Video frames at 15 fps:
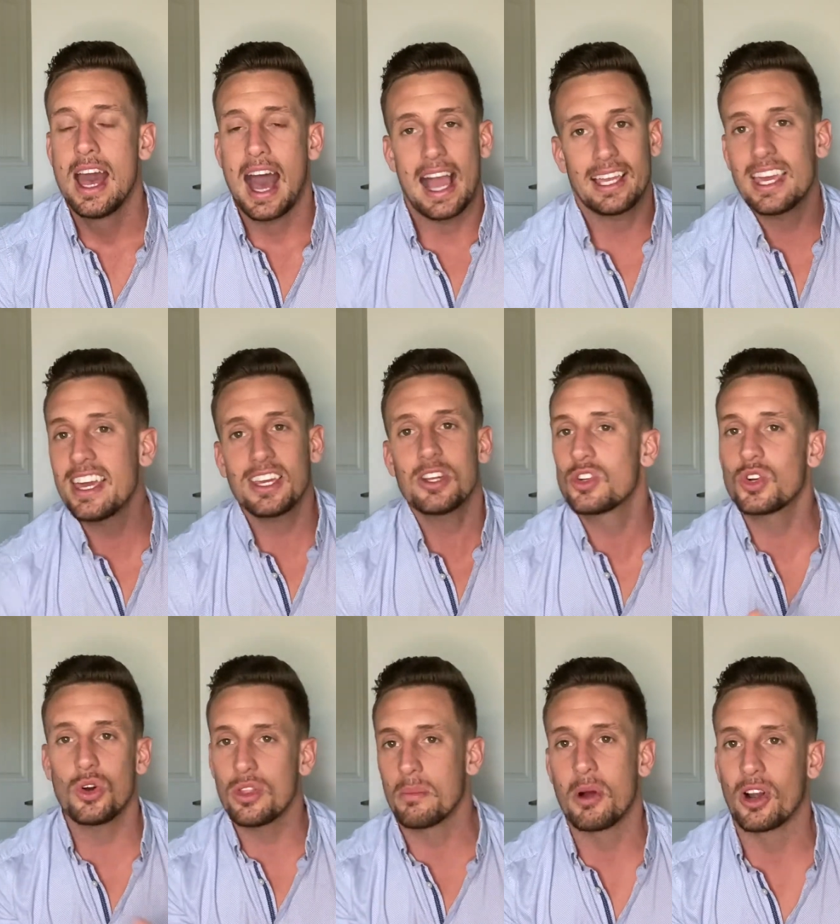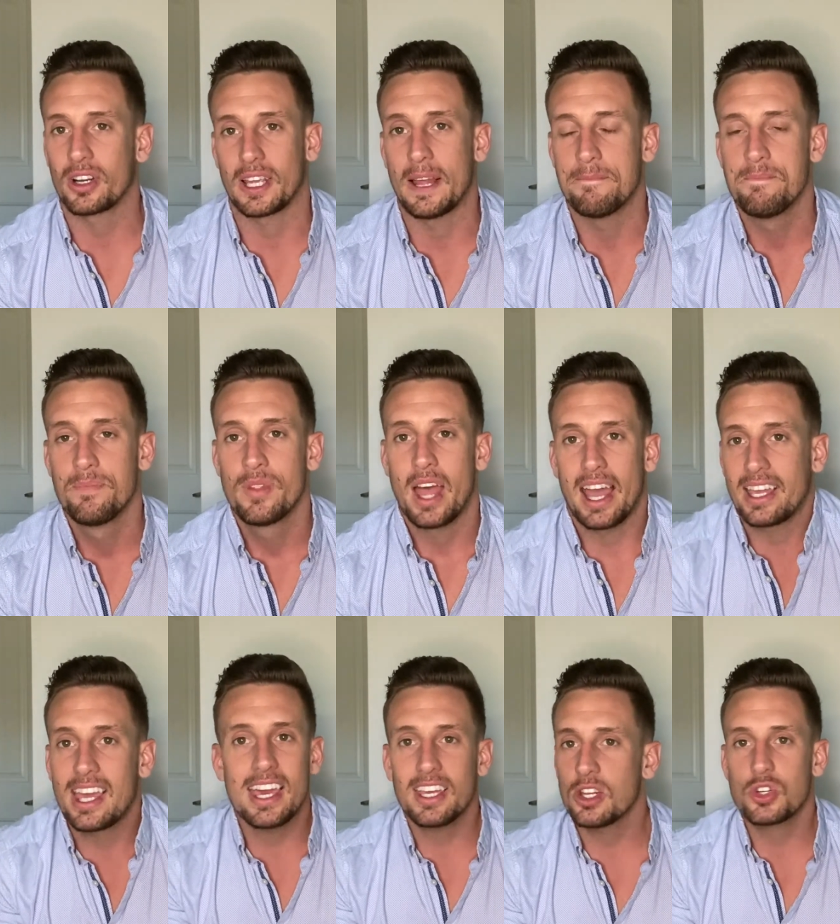I can't control the market. I
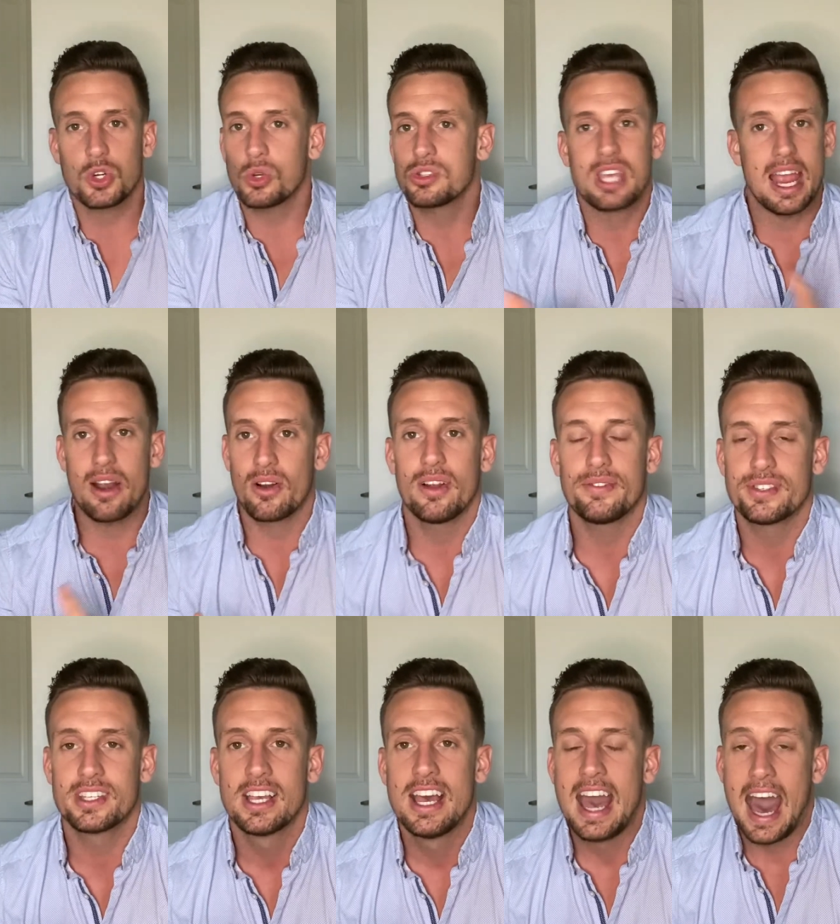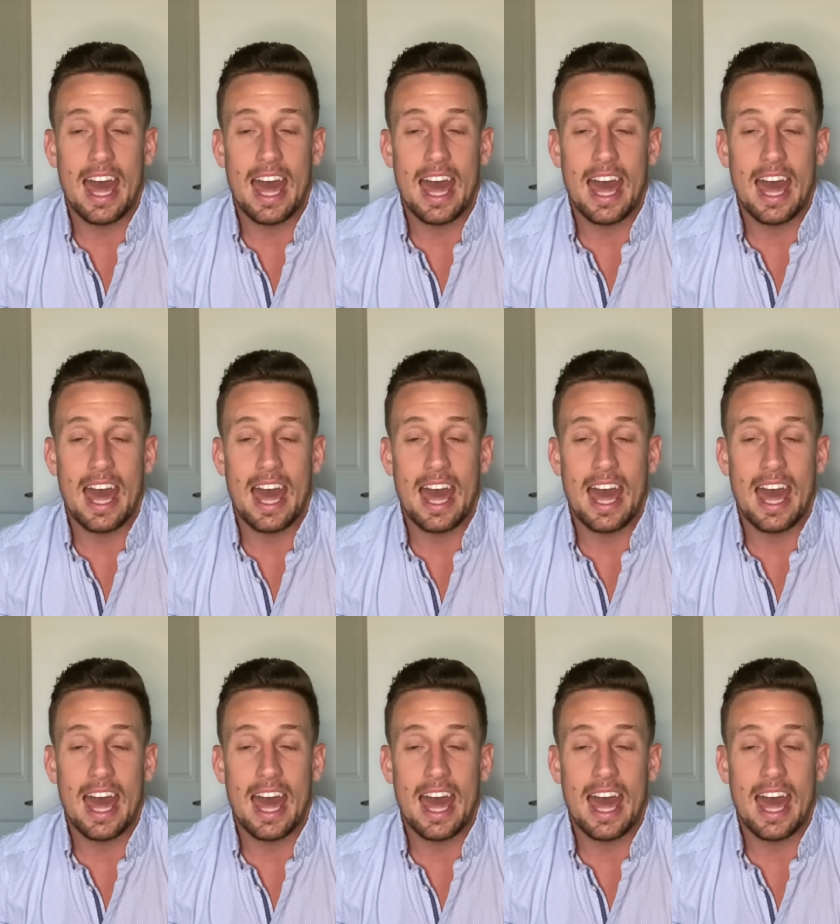can't control tariffs.